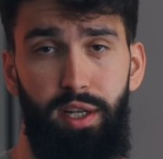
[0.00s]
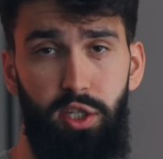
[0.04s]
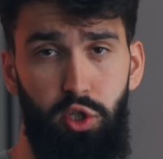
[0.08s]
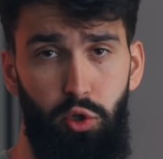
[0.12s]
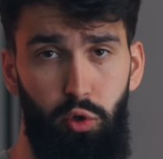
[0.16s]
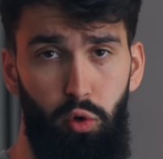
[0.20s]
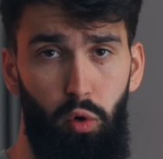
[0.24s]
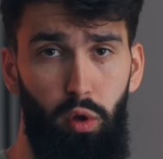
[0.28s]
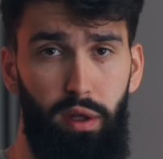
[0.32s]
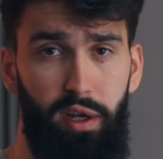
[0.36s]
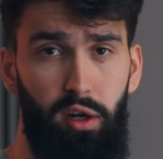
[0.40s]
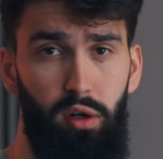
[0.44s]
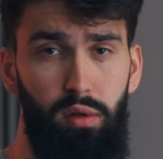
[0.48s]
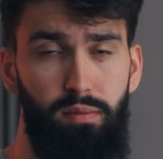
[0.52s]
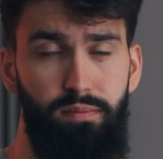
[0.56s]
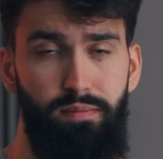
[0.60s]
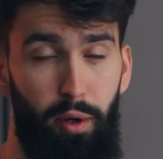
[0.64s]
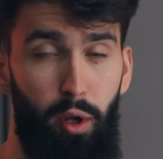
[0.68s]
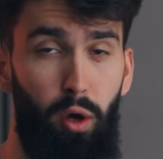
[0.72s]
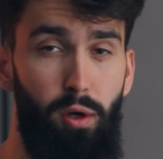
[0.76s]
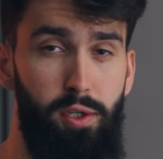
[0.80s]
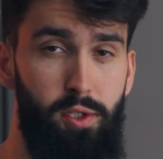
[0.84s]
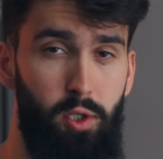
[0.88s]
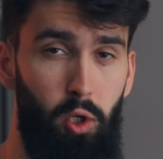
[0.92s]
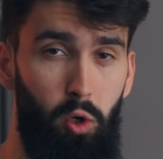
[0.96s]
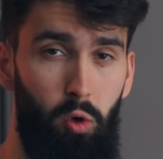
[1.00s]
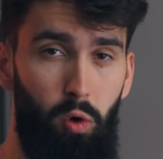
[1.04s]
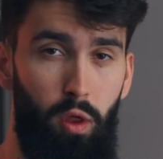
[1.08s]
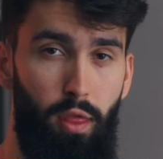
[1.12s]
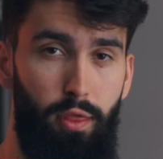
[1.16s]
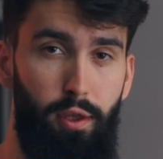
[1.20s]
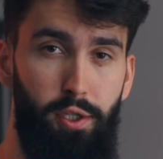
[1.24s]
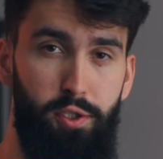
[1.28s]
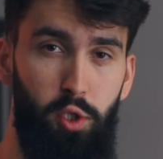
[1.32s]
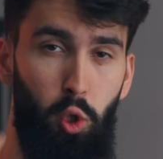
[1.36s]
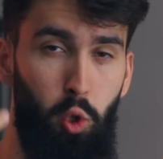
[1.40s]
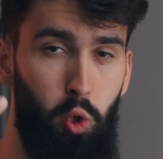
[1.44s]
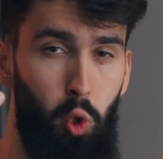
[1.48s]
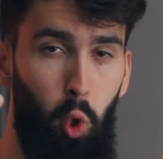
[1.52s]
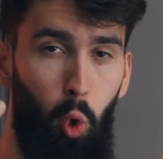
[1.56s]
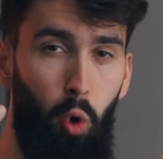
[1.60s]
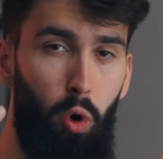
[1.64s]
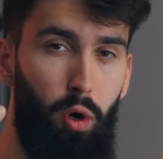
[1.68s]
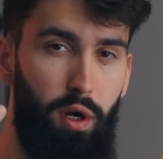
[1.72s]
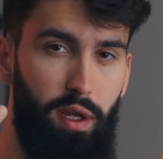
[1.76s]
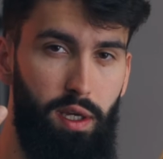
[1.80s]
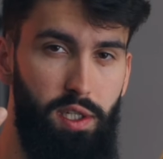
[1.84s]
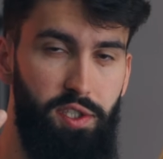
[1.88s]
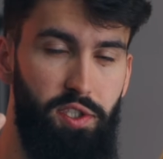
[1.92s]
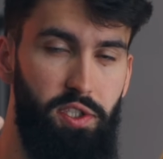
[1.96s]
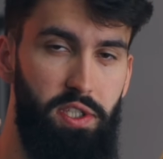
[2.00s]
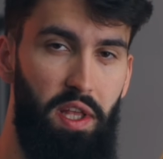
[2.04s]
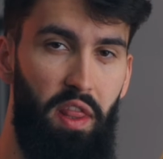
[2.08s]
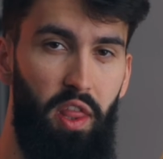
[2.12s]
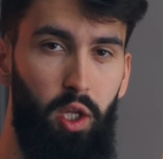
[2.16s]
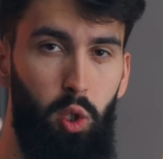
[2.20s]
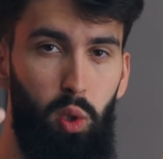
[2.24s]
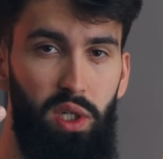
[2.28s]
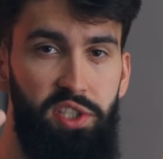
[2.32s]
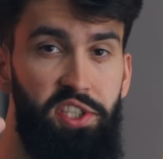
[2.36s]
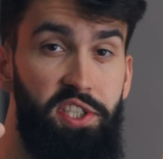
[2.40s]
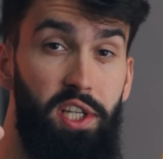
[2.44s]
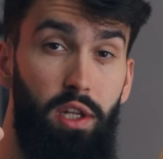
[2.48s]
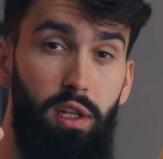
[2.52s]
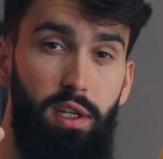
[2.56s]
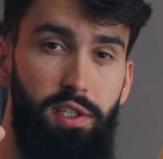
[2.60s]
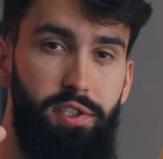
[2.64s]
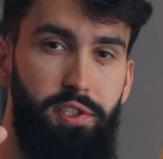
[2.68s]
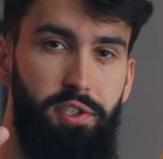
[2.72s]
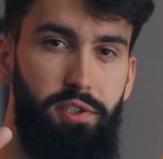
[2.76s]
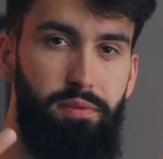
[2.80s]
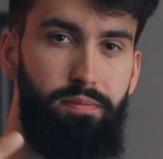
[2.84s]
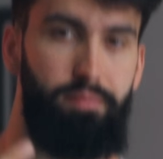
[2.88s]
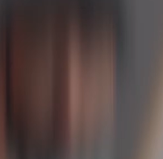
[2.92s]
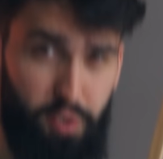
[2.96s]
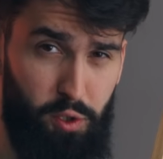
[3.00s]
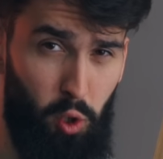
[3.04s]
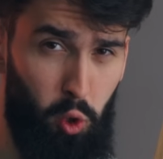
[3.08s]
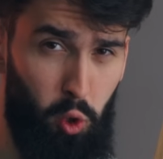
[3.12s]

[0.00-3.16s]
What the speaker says: mentioned earlier, but also the sartorius and the gracilis. The